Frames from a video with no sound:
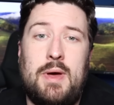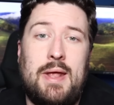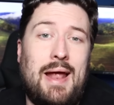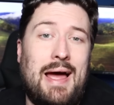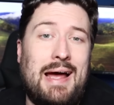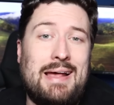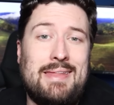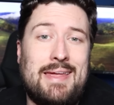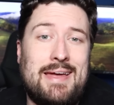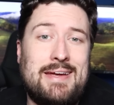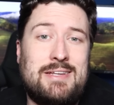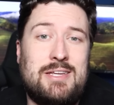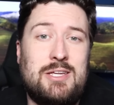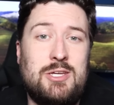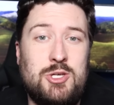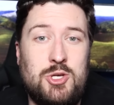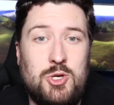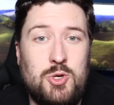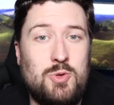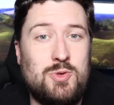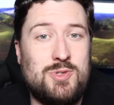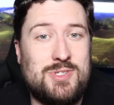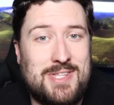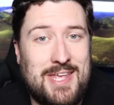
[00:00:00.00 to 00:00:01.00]
and I like to
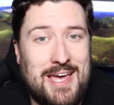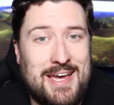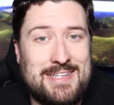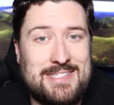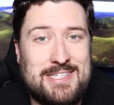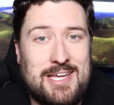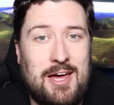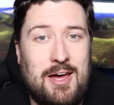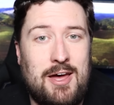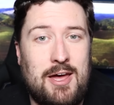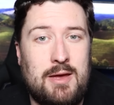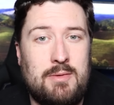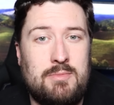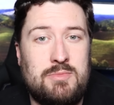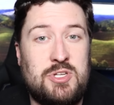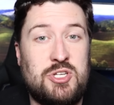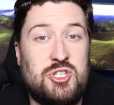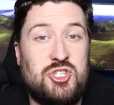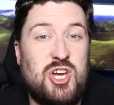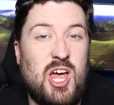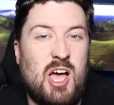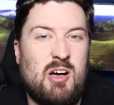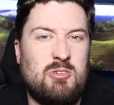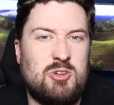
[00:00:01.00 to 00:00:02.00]
use that time to
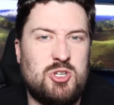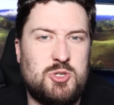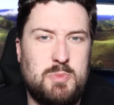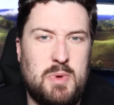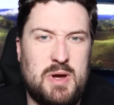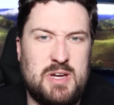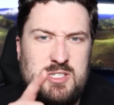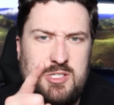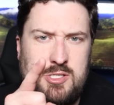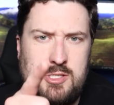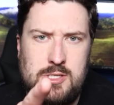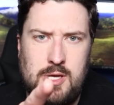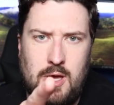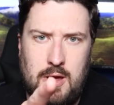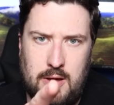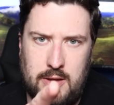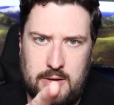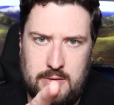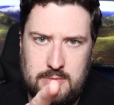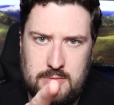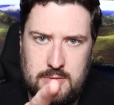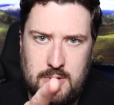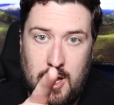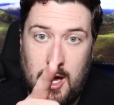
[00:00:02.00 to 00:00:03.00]
challenge my
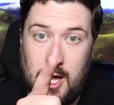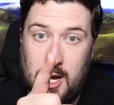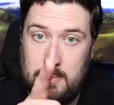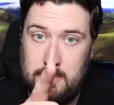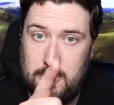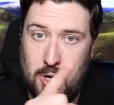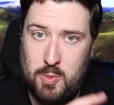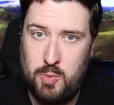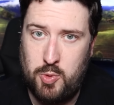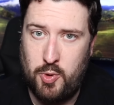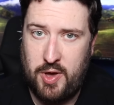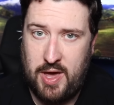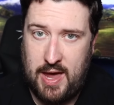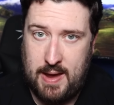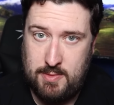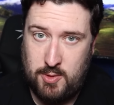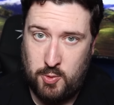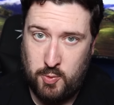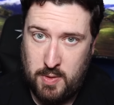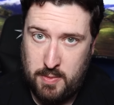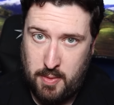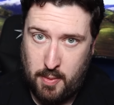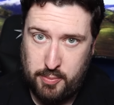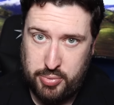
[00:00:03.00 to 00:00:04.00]
son on a mobile game
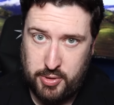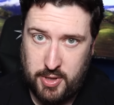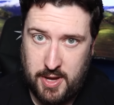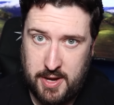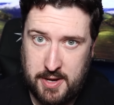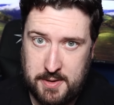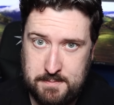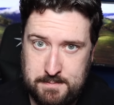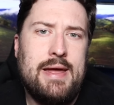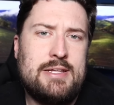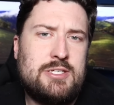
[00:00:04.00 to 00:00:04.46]
that we've been playing.